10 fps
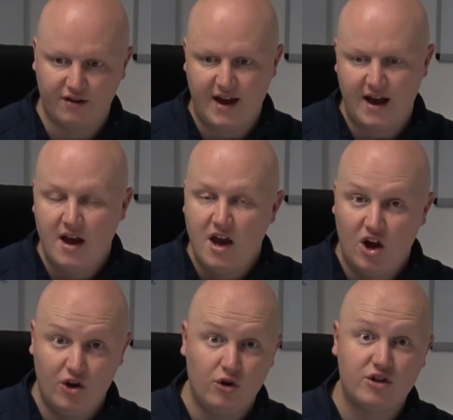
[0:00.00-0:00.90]
at that.
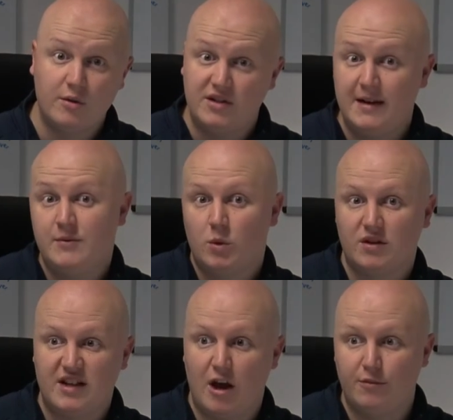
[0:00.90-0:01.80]
And also teams will
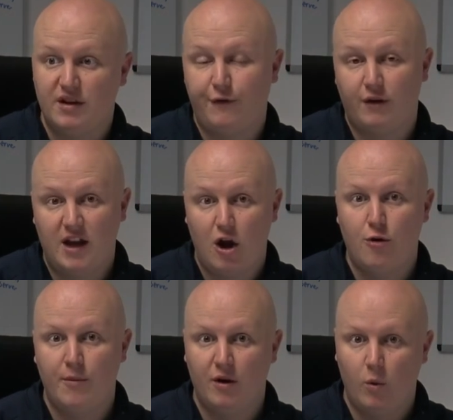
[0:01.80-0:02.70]
set up differently
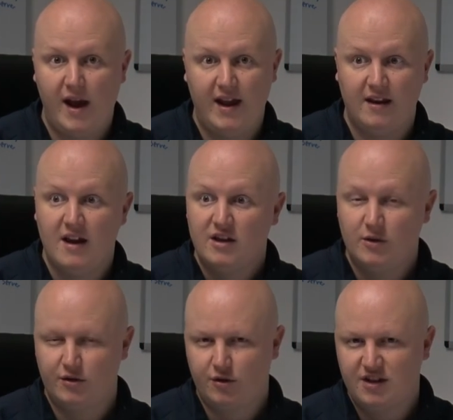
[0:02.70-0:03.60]
home and away. So
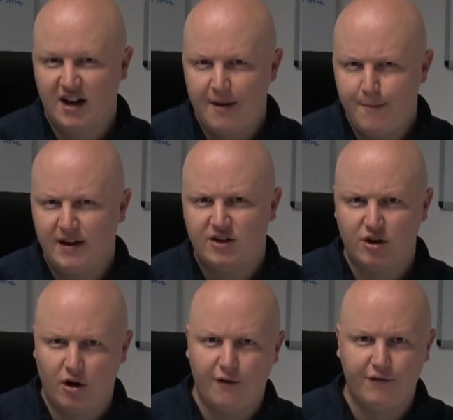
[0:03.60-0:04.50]
it's good to get a
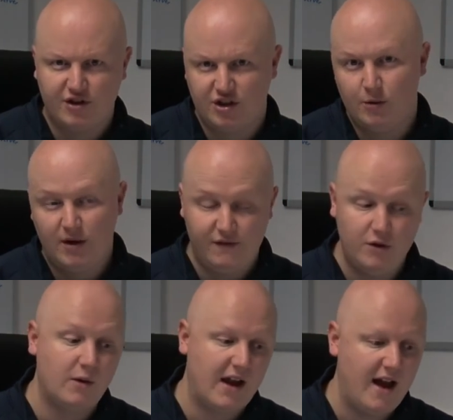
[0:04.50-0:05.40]
mixture of the 2 if
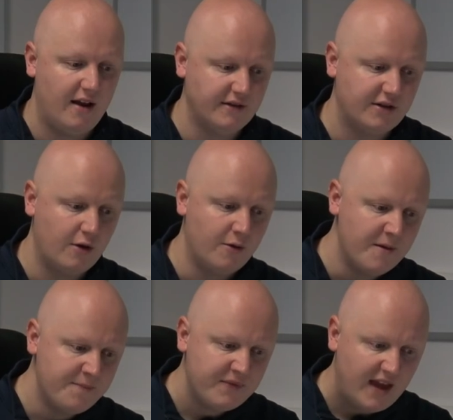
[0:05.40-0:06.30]
you can. So
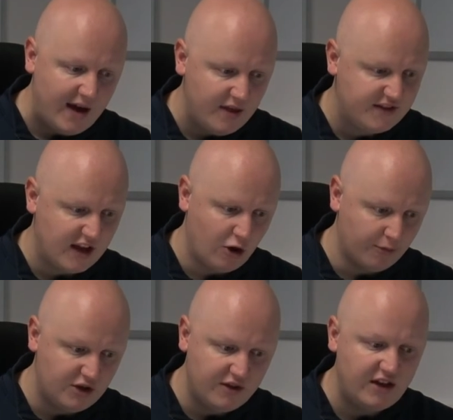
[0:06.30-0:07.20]
how they've set
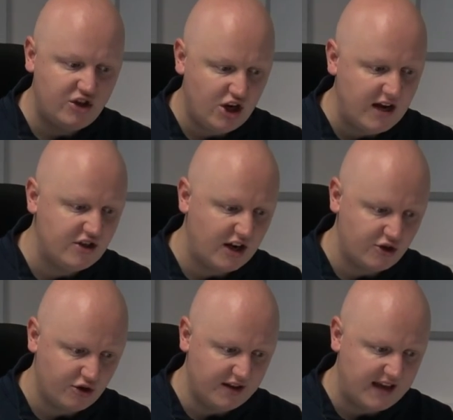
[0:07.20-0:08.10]
up, do they change that
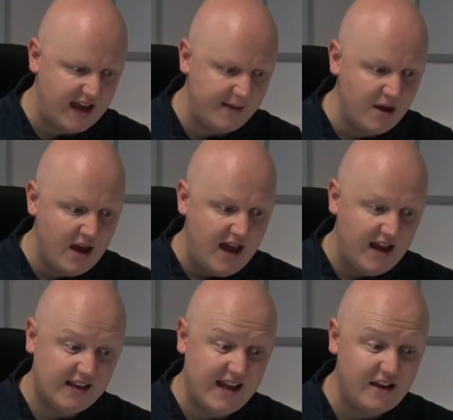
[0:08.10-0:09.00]
during the game?
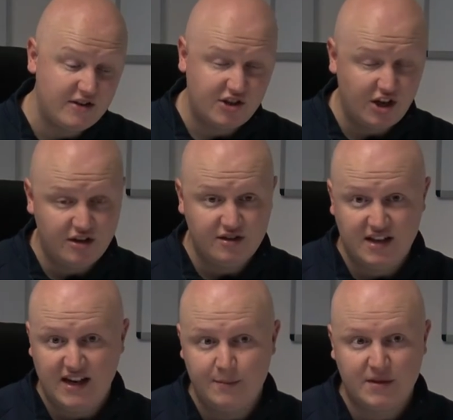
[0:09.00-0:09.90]
And again, certain
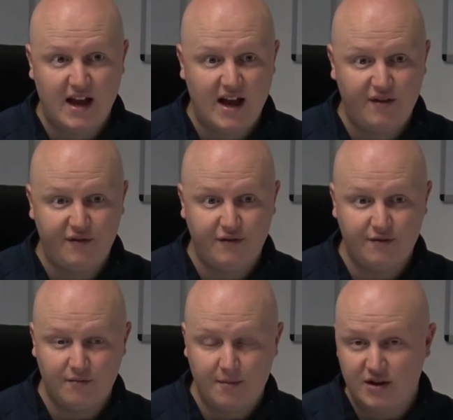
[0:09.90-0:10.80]
teams have,
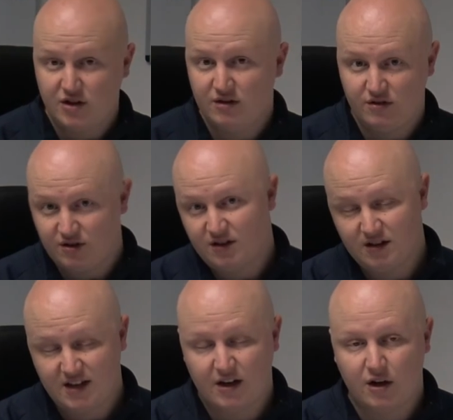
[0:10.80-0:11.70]
I mentioned just a
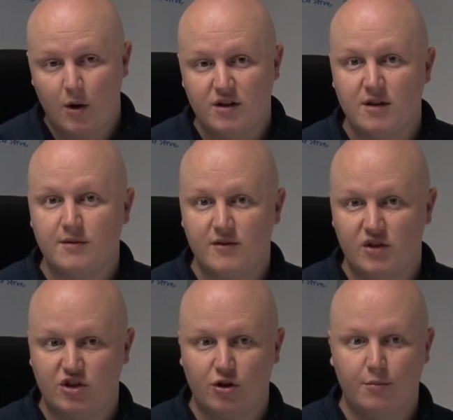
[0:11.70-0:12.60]
second ago in terms of the
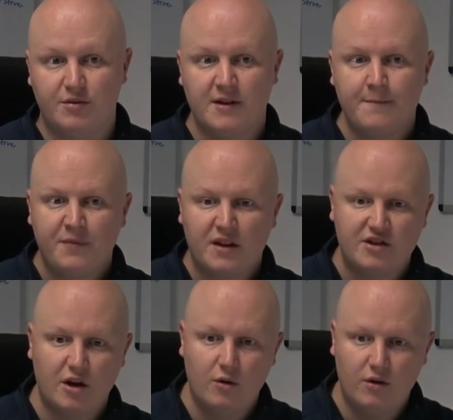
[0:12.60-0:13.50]
subs.
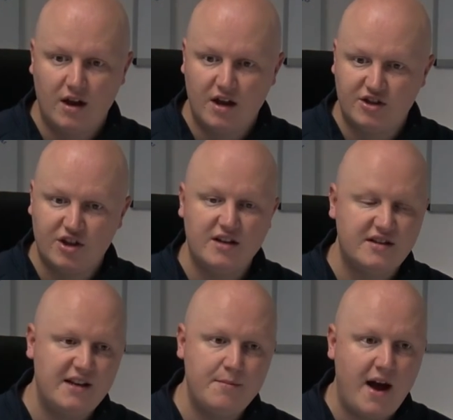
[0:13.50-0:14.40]
So a certain
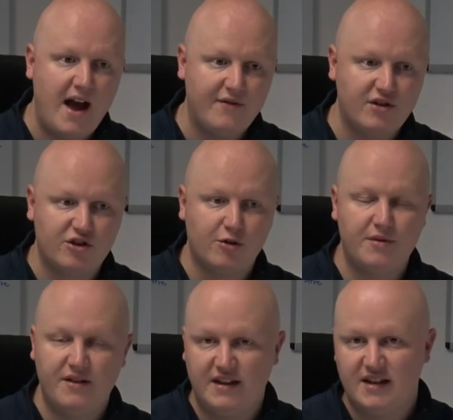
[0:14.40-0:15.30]
team might have a sub
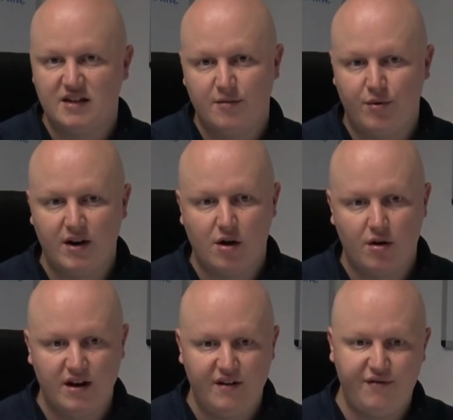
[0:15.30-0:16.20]
that they tend to bring
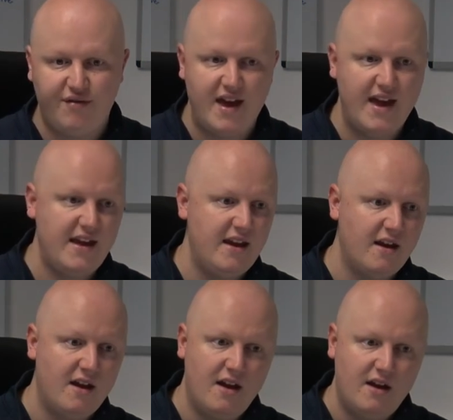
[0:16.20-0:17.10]
on if they
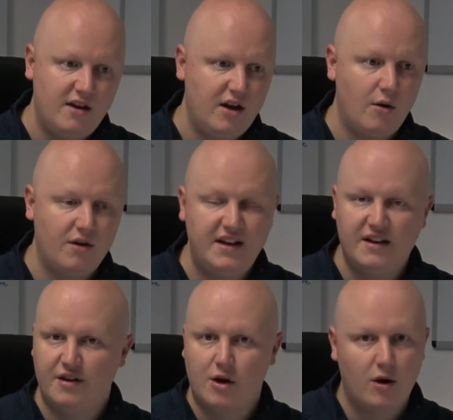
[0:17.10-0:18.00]
are
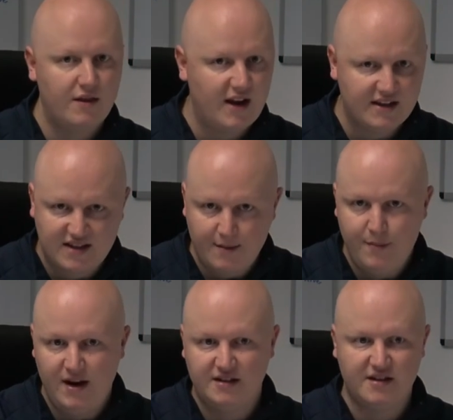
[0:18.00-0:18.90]
needing a goal in the last 10
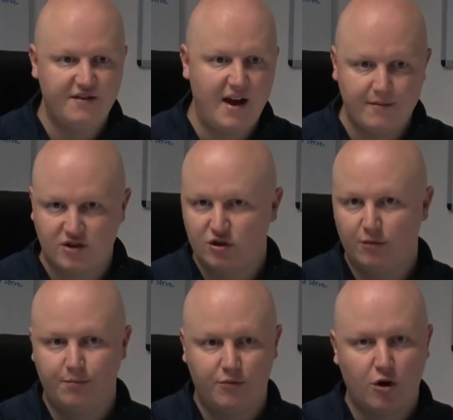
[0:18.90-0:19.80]
minutes, and that
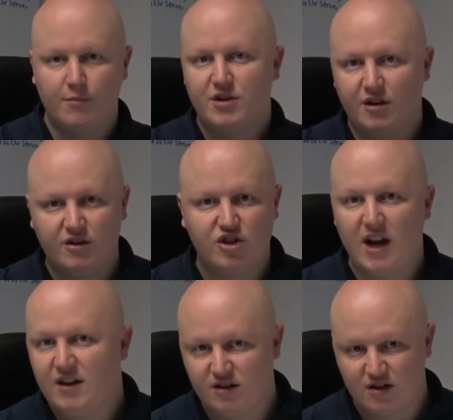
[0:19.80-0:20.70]
sub comes on and
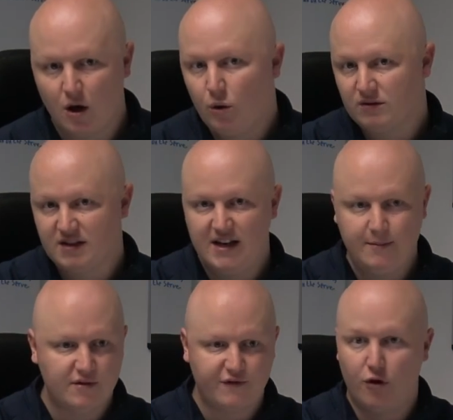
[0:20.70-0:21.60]
changes the whole
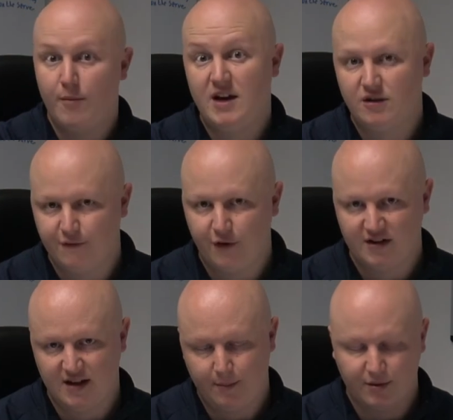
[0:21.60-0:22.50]
team's formation, for
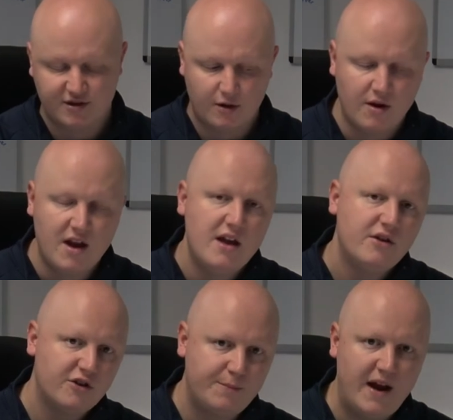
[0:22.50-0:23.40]
example. So
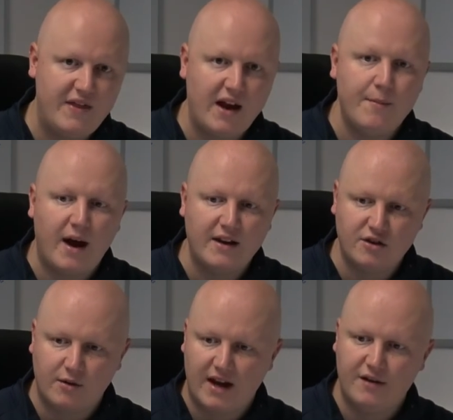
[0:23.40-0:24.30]
just bear that in mind.
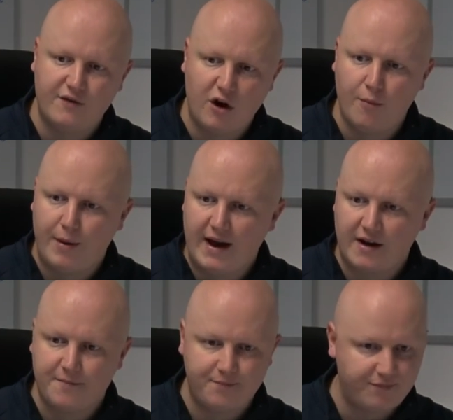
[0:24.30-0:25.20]
So kind of go back